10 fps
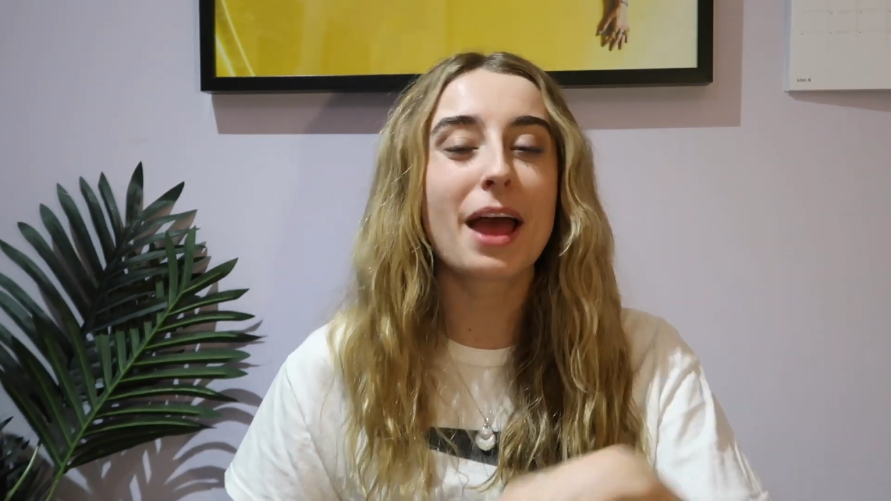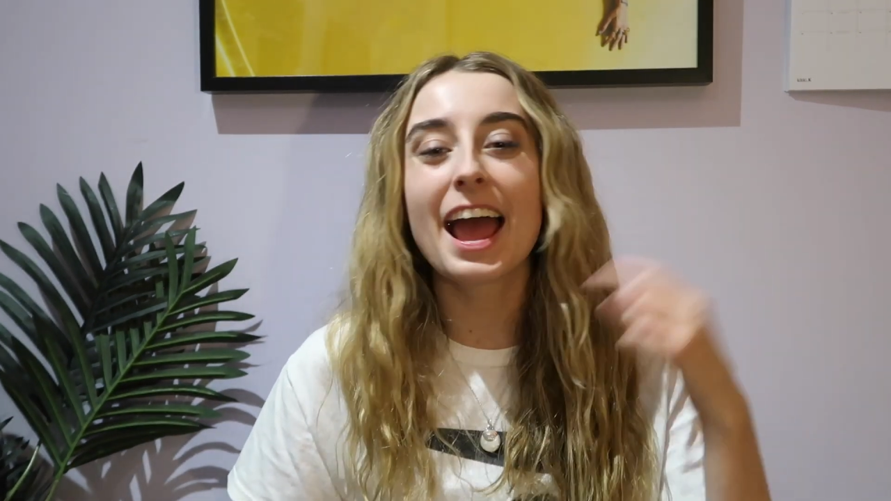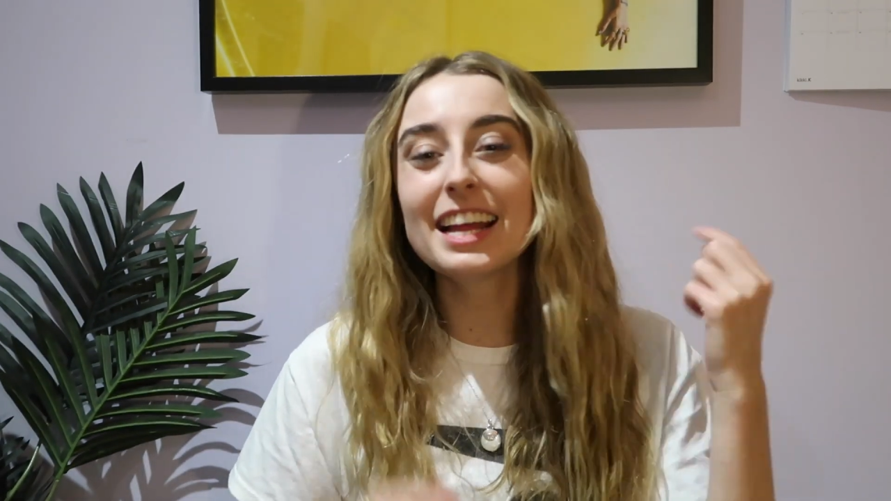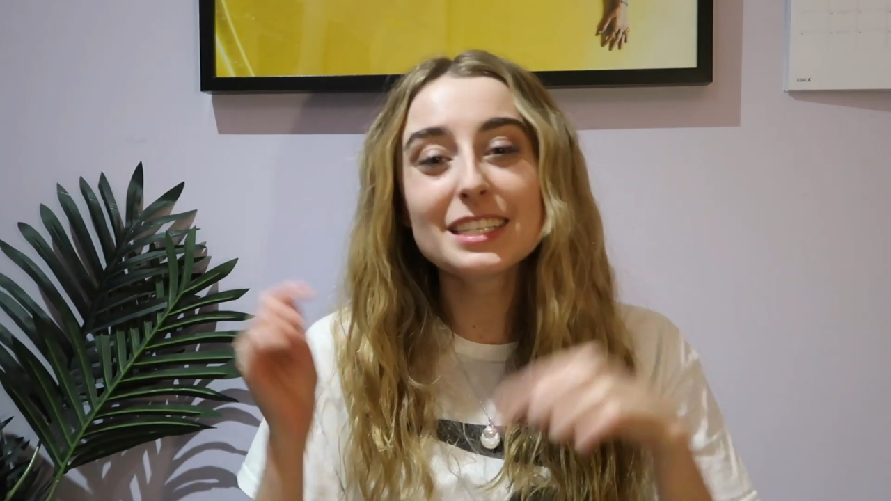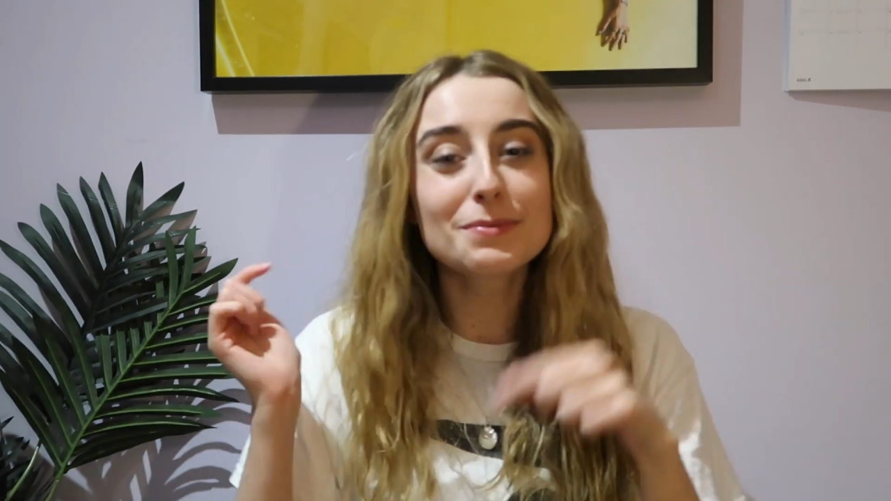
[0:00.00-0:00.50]

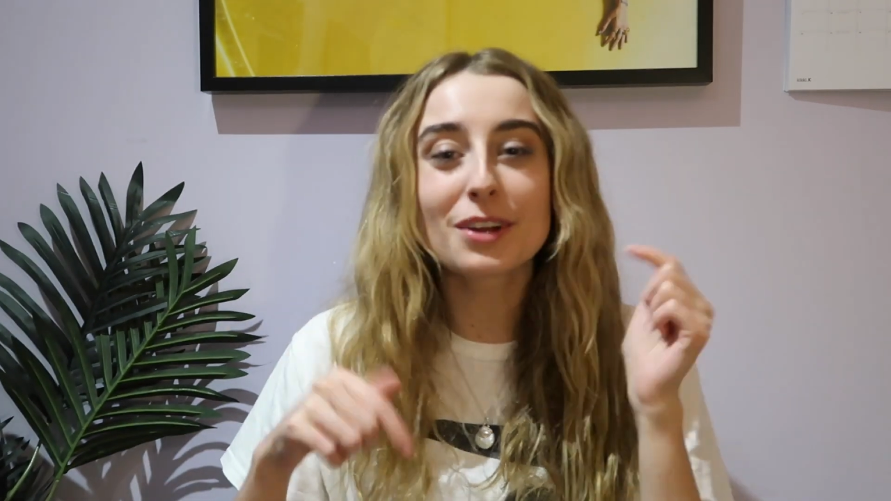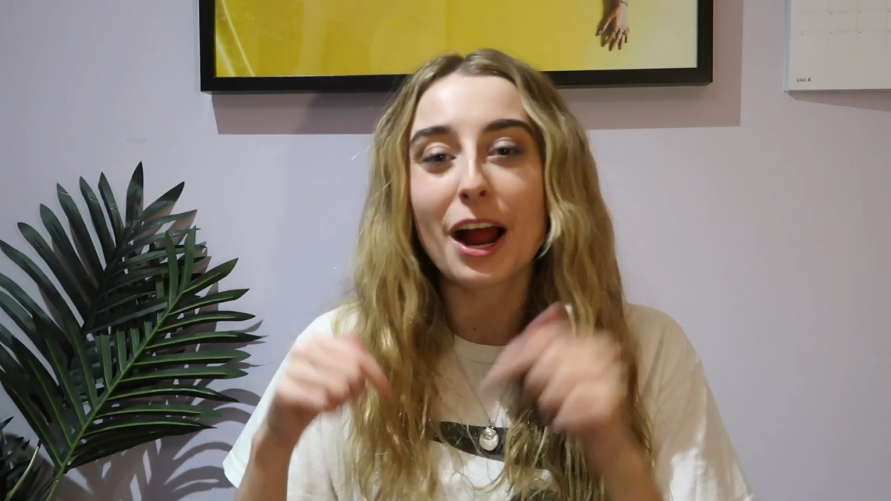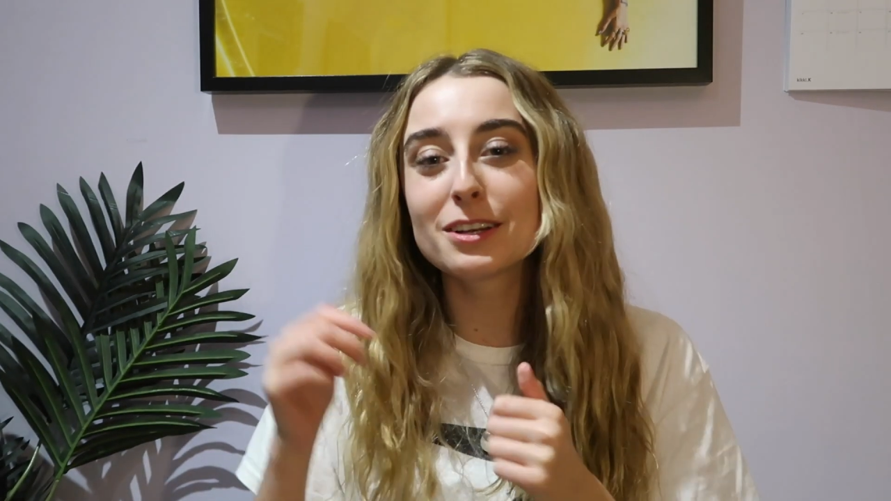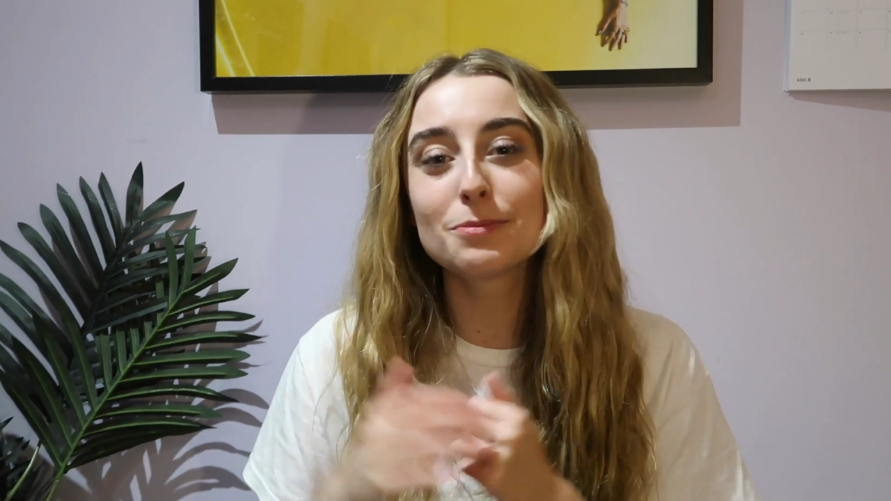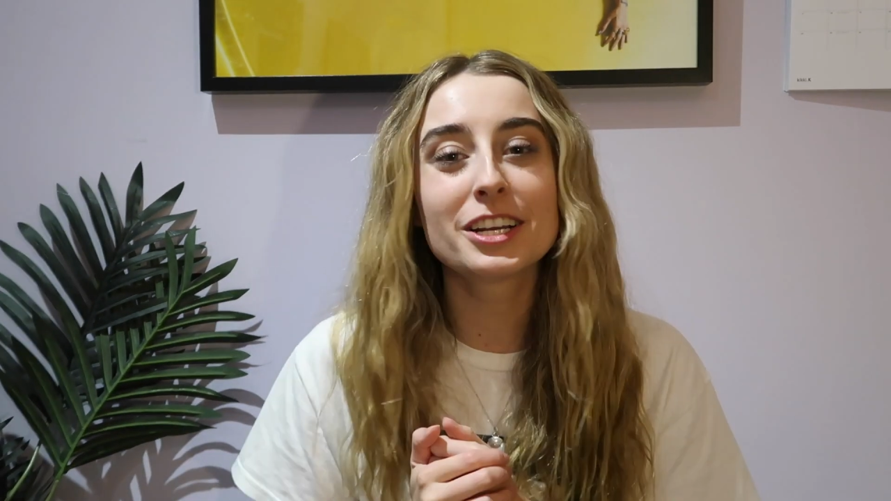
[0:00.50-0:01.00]
and
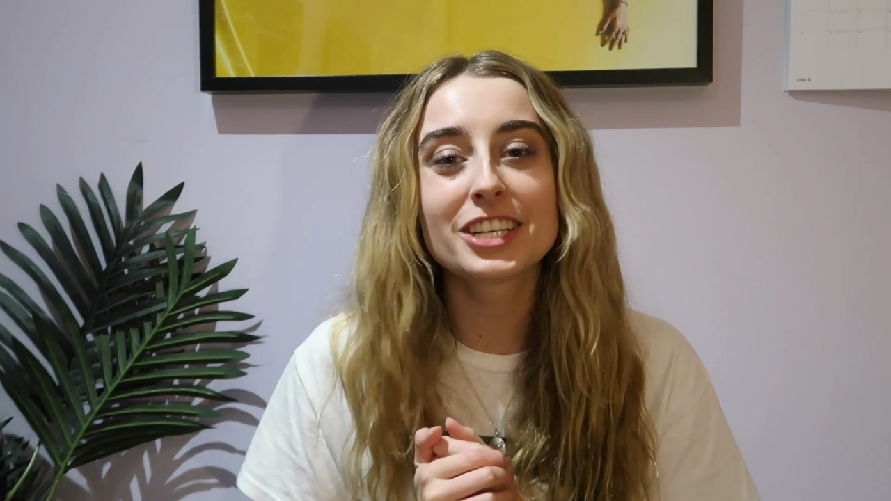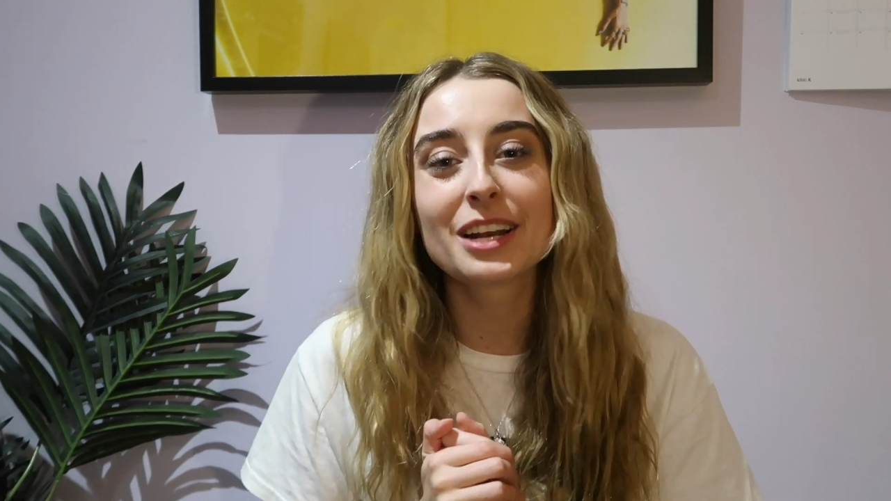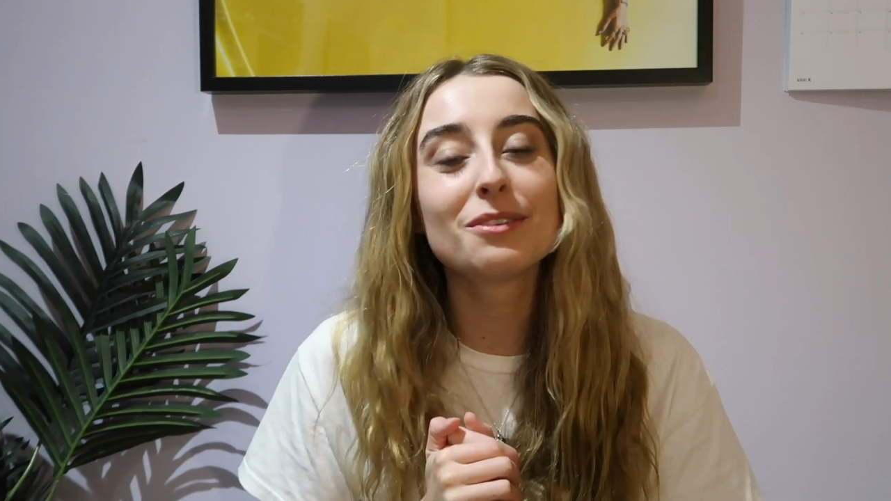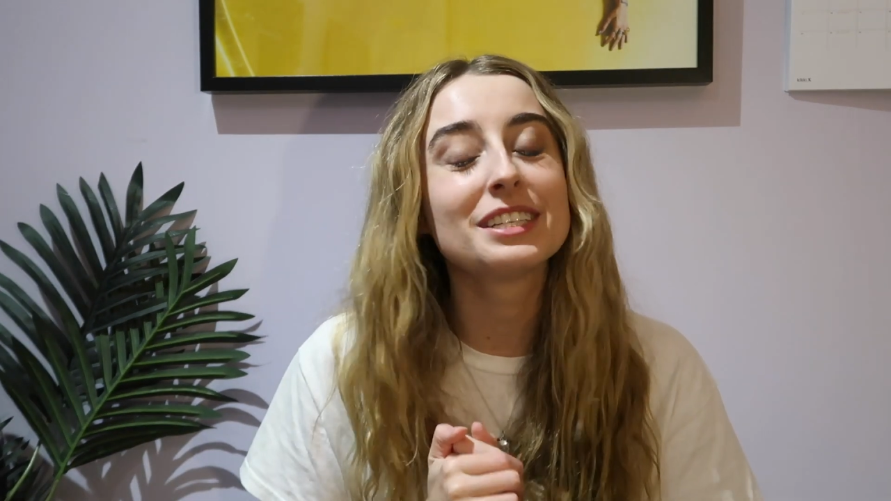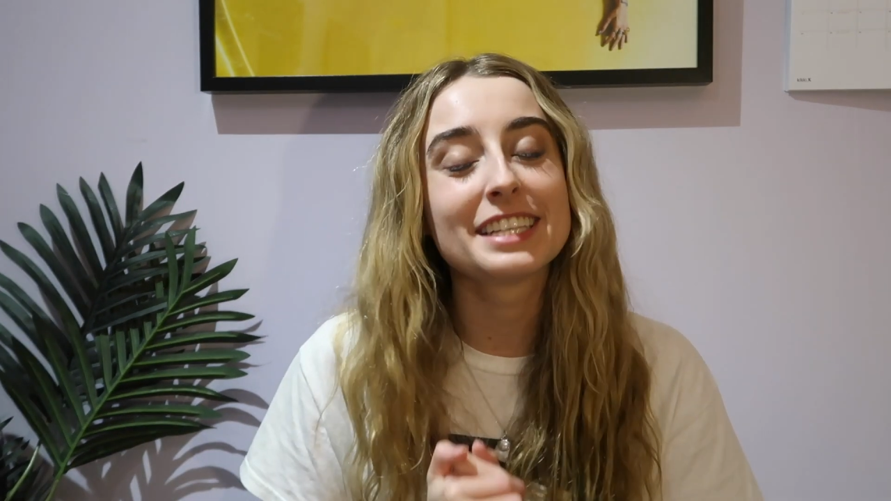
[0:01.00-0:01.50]
subscribe to my
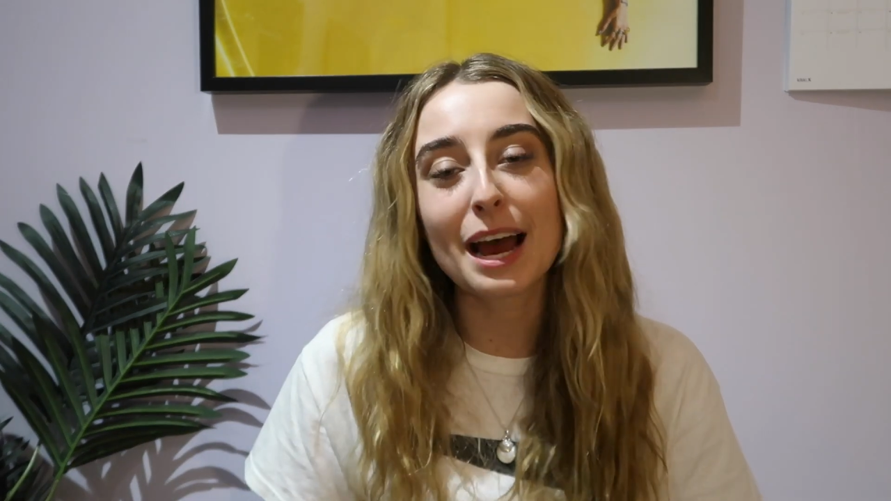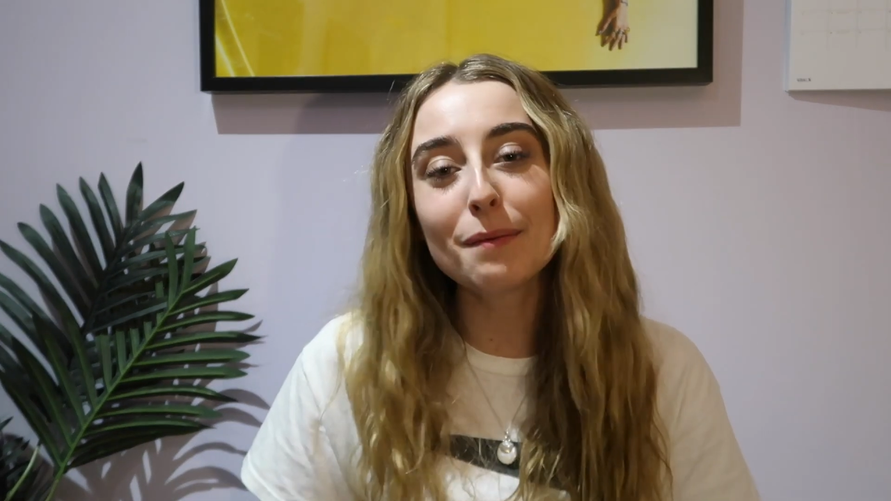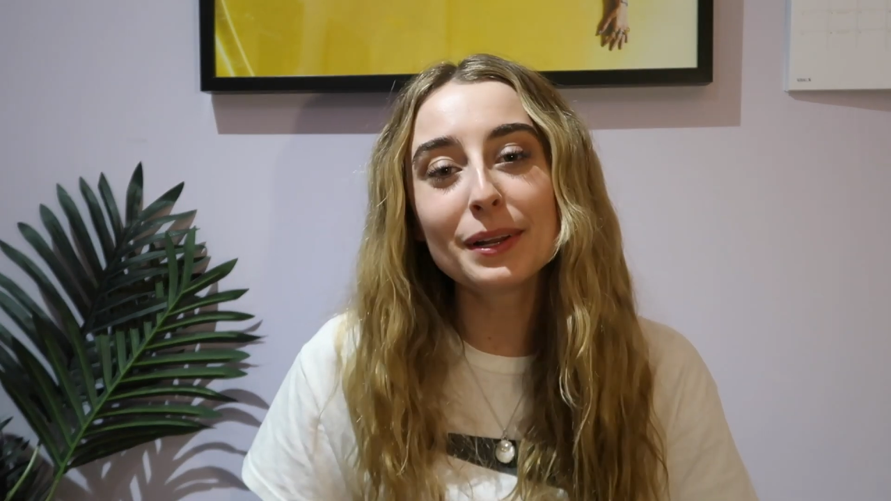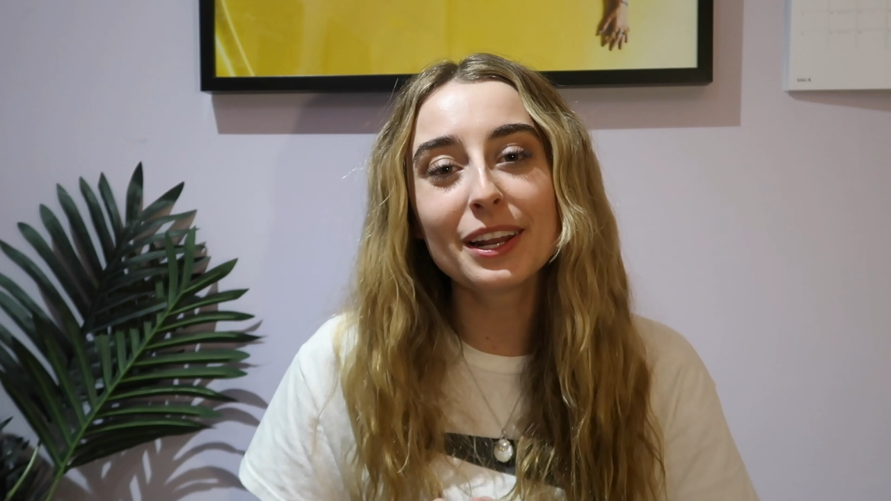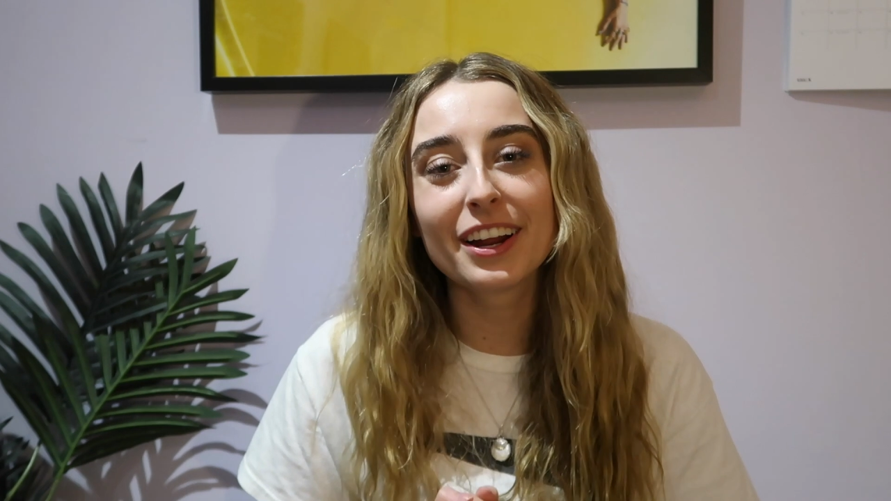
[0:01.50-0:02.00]
channel down
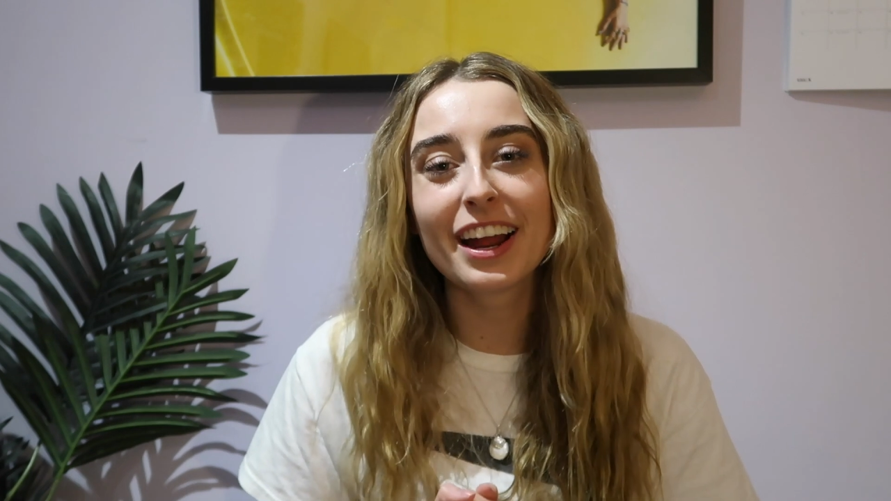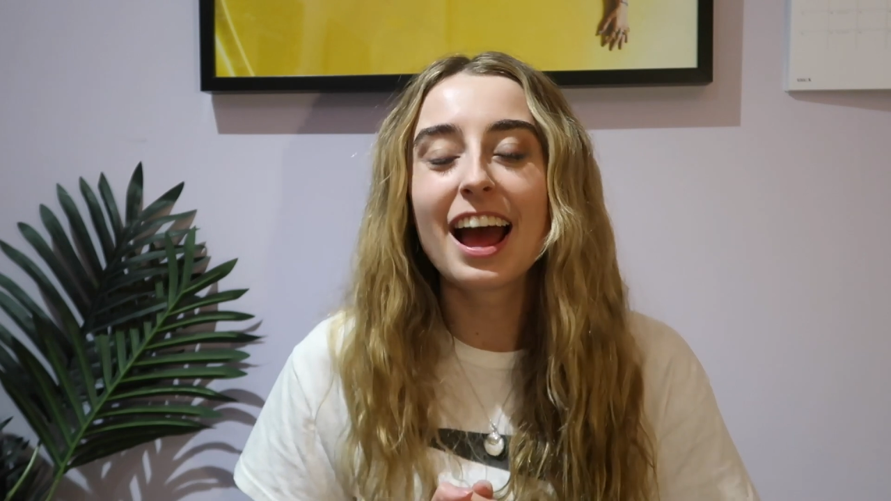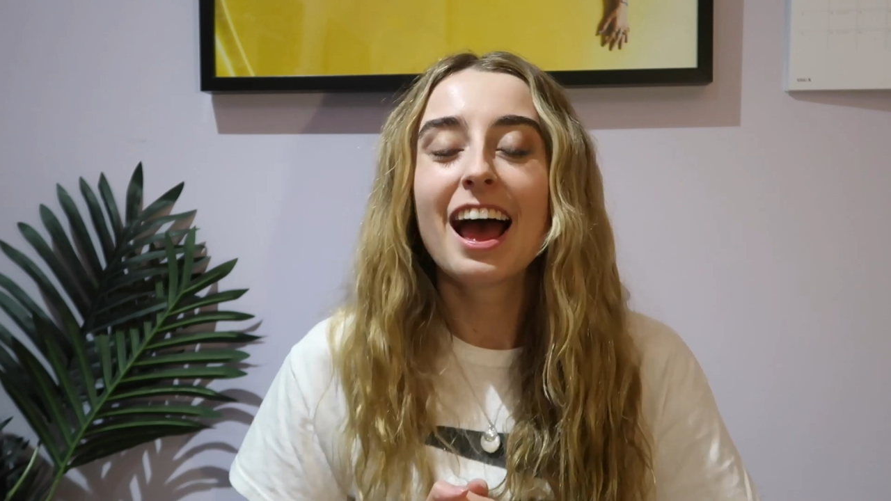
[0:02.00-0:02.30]
below.